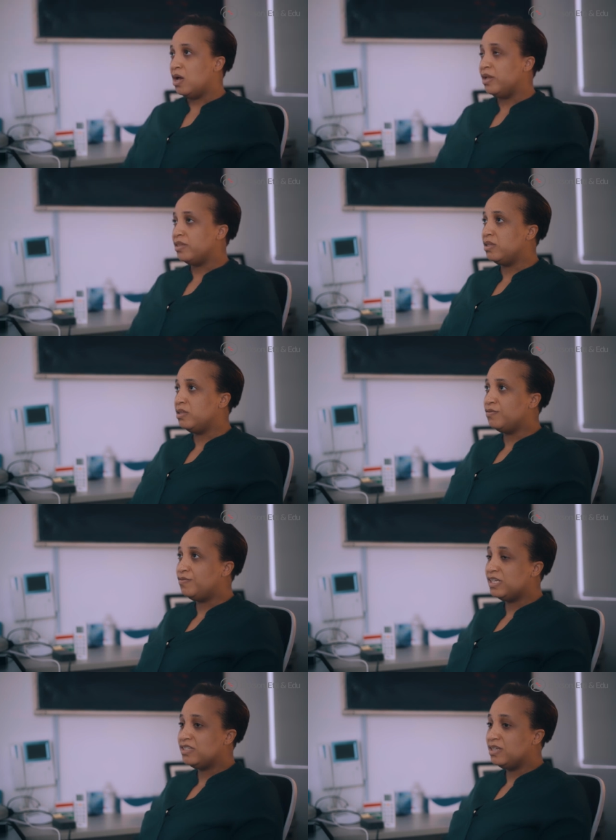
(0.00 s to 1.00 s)
I think the
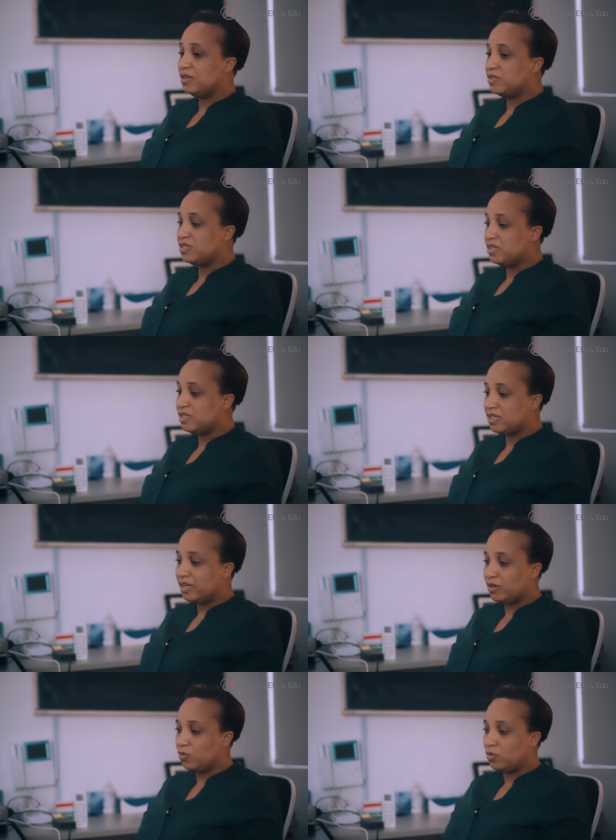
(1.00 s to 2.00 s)
first thing I would say is
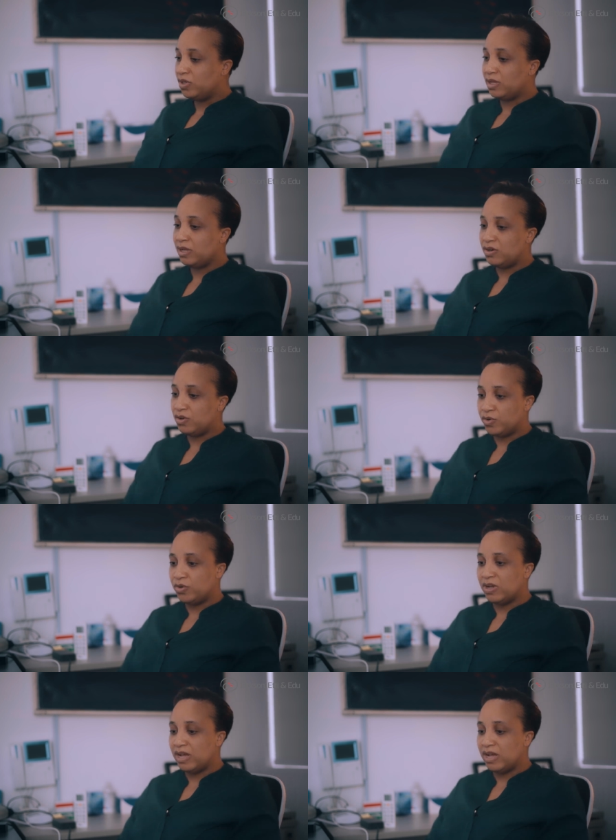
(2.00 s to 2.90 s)
one can grow